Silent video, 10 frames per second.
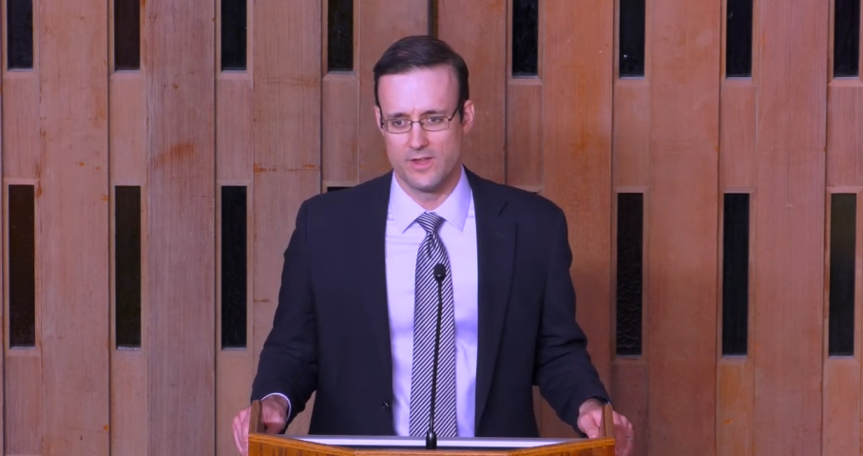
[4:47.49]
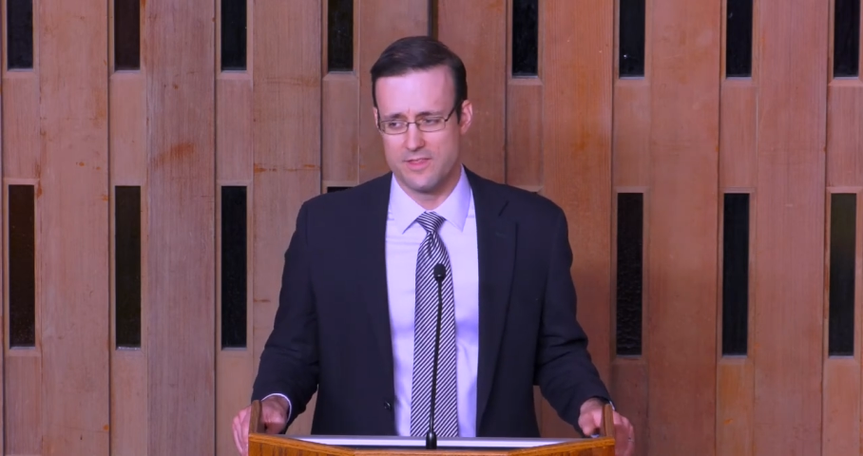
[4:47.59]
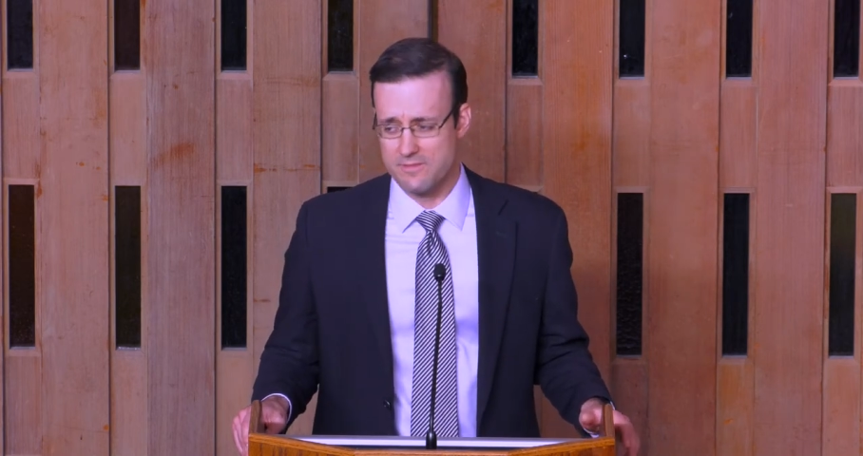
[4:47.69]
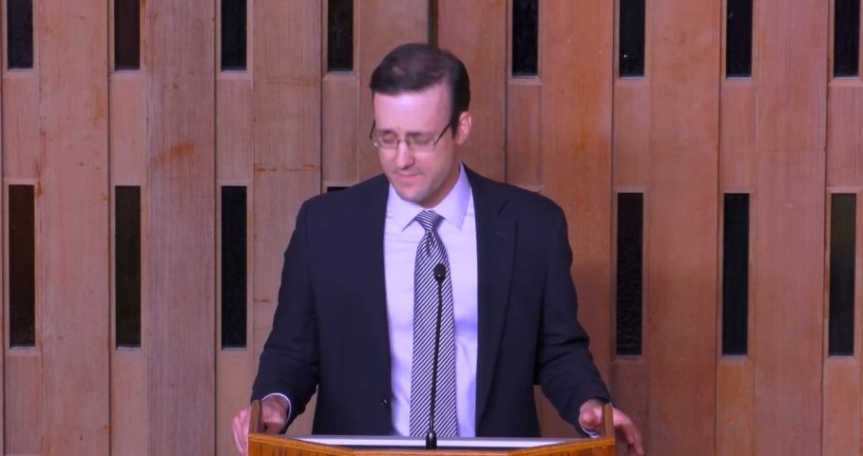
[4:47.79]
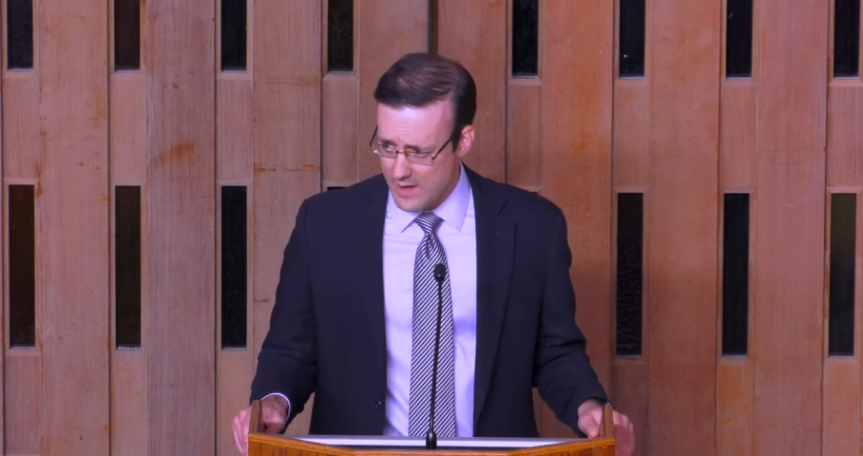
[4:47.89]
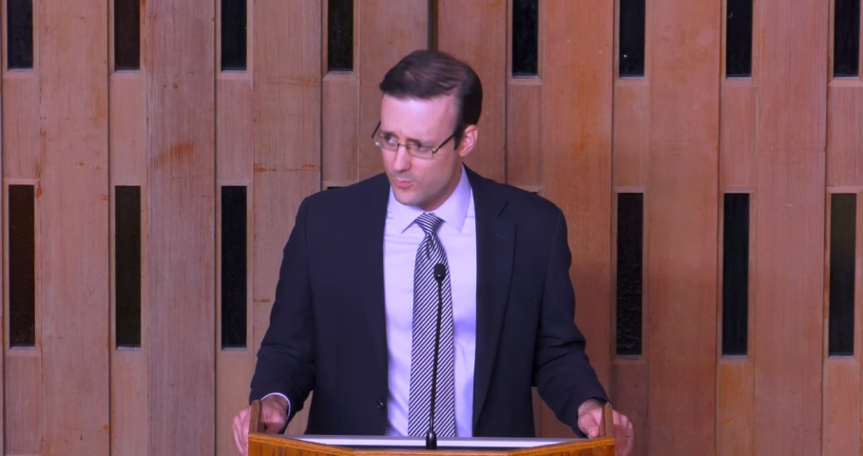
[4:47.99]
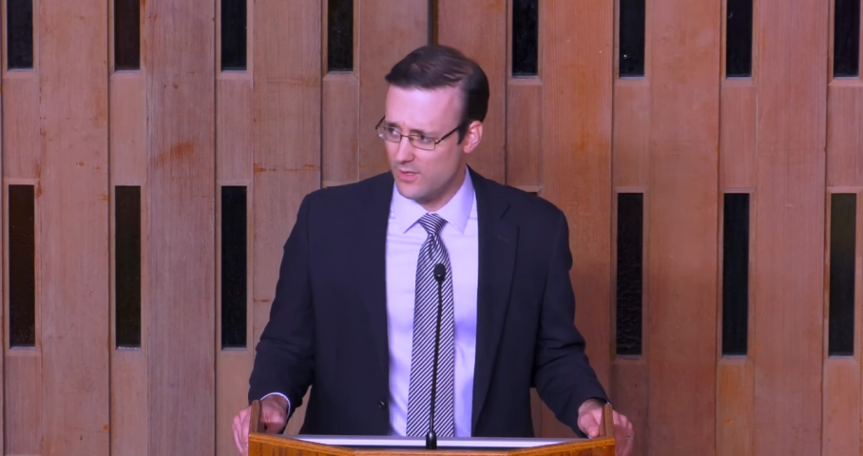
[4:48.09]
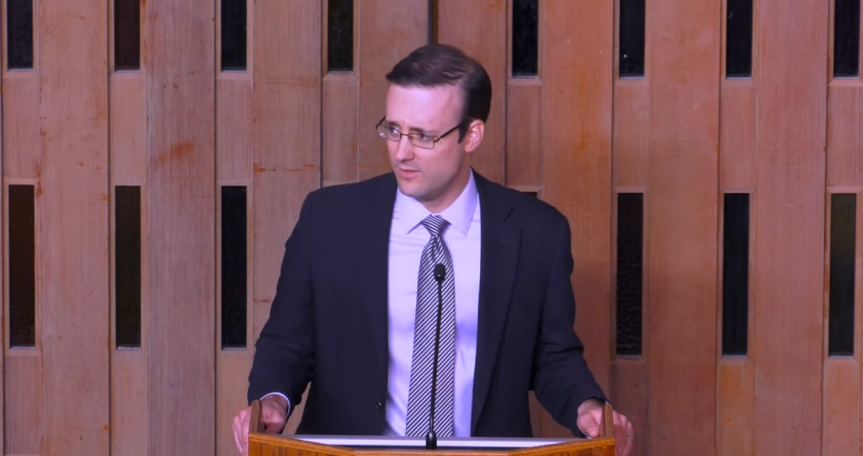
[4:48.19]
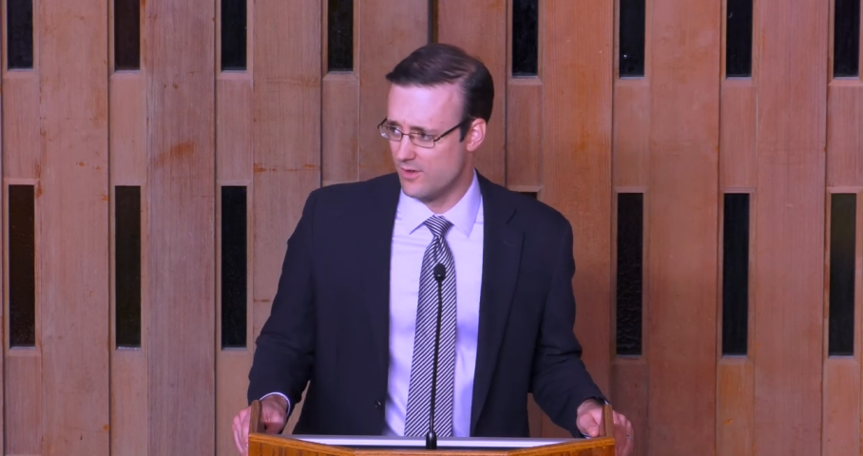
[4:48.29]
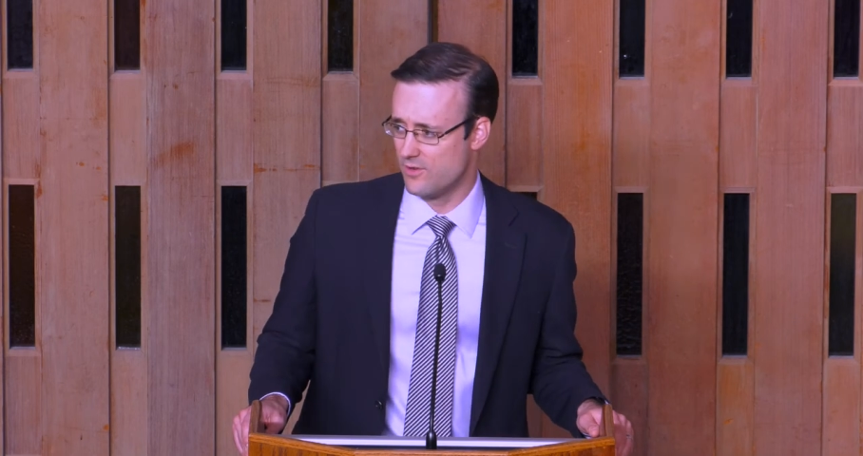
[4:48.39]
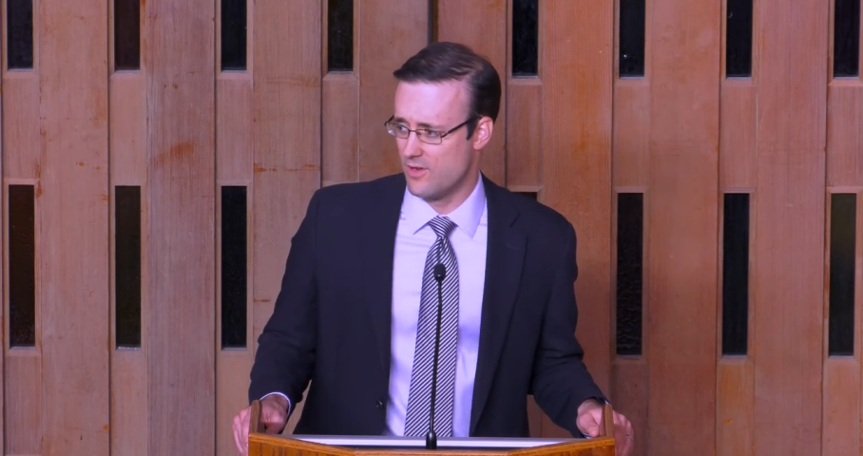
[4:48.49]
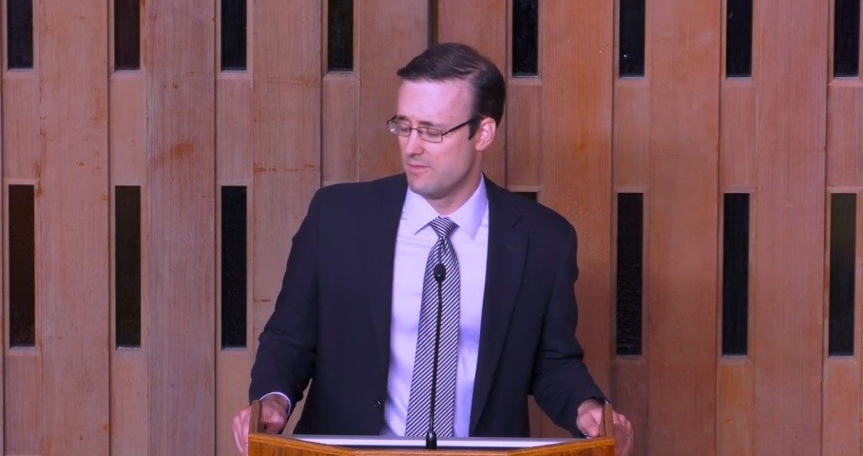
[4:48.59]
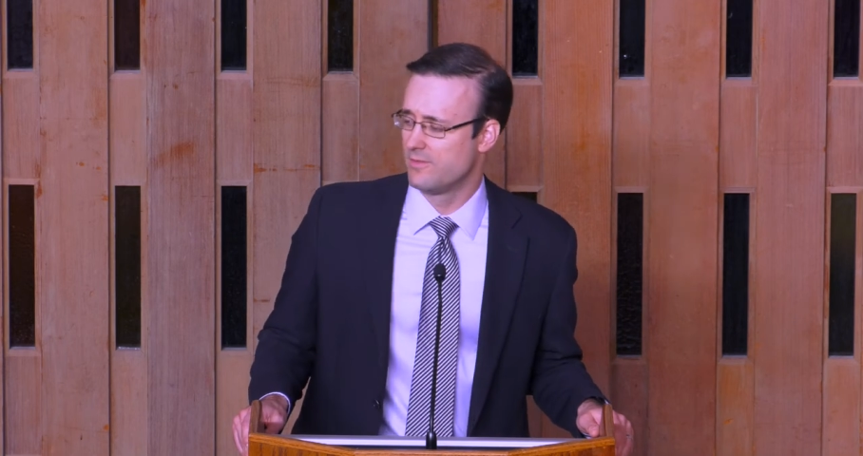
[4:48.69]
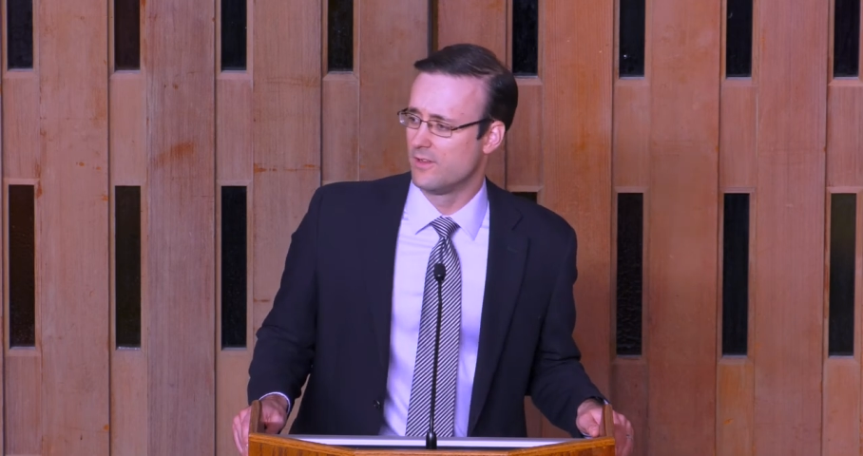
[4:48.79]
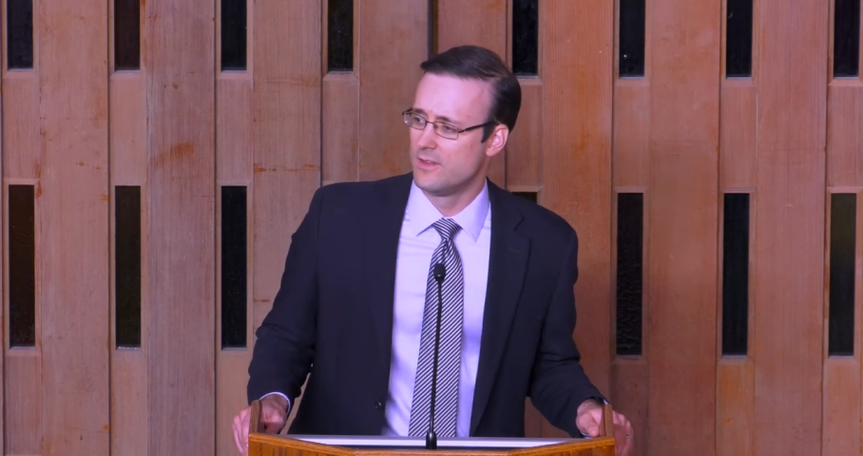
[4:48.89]
and the families are
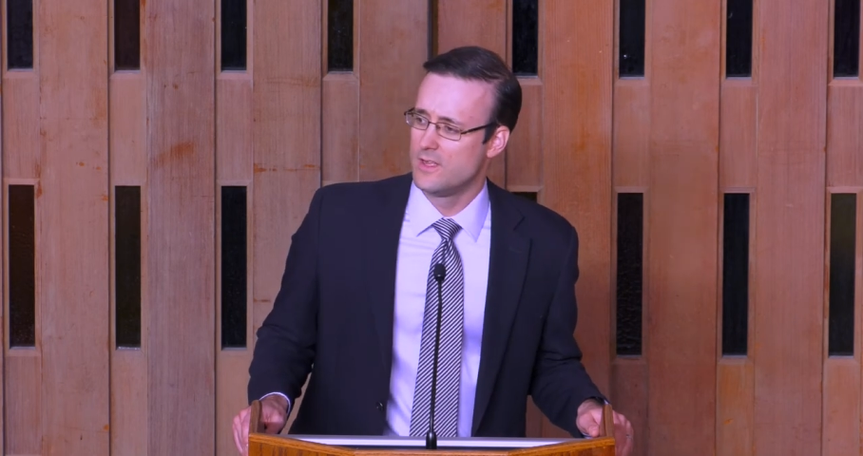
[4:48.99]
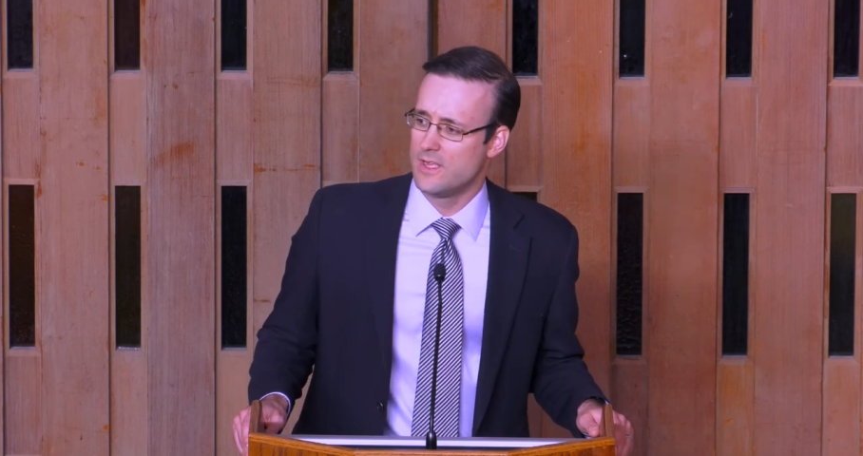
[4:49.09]
grateful.